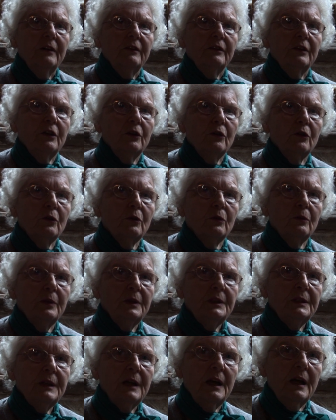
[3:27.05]
They
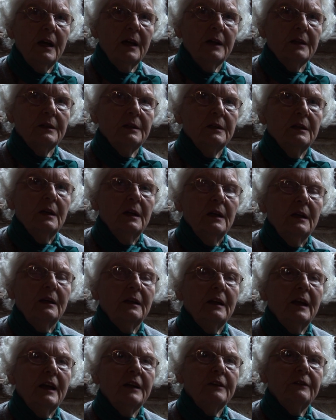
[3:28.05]
always had
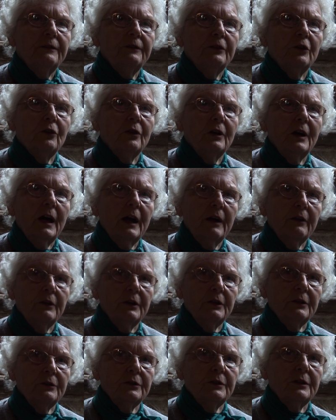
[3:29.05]
lead for
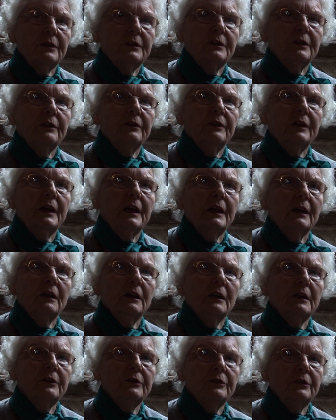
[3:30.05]
arrows, so they
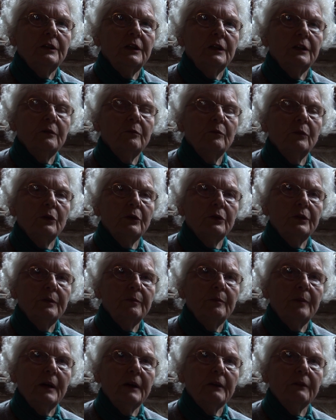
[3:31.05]
enclosed it and brought
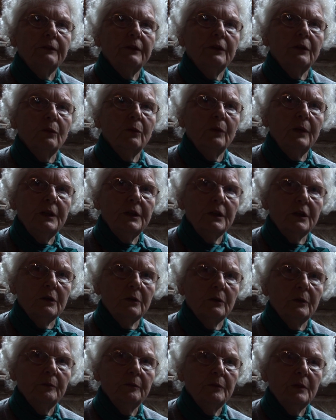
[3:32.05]
it back for the widow.
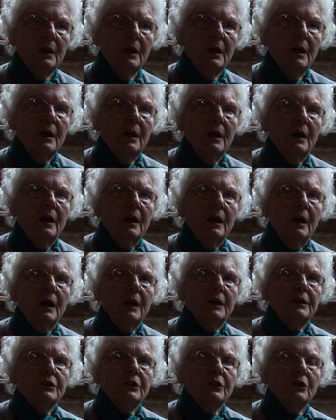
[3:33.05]

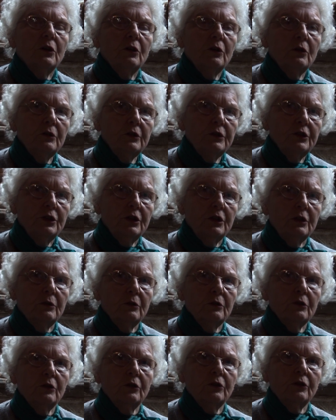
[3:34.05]
It
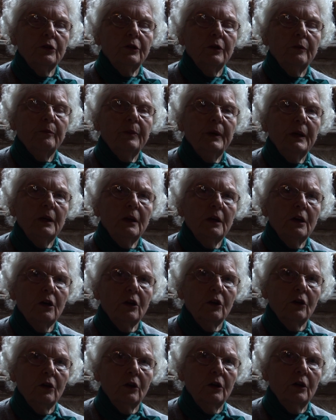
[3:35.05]
also could
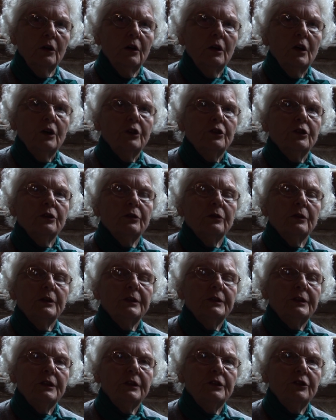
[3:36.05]
belong to
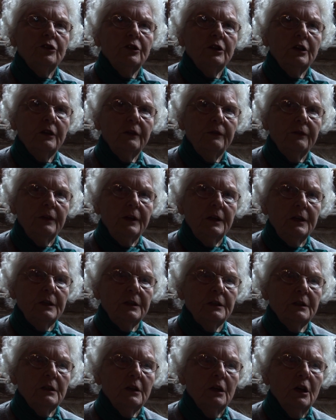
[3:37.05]
a Sir
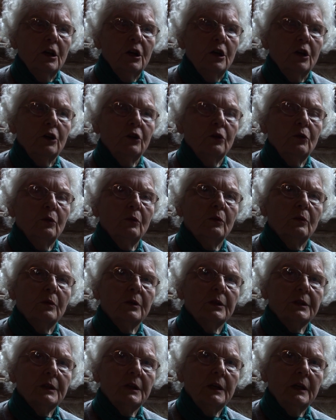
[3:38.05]
Gervase who
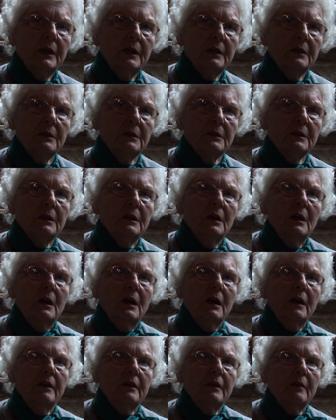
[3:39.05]
was killed
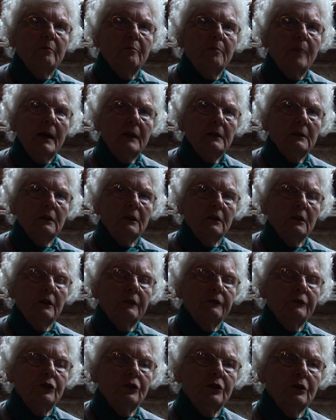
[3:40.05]
at the Battle
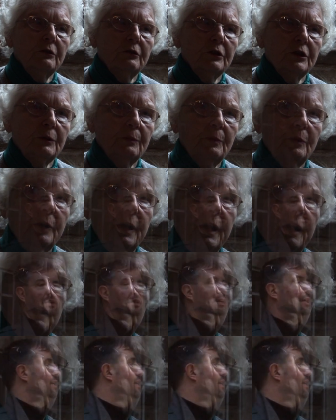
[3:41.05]
of Tewkesbury.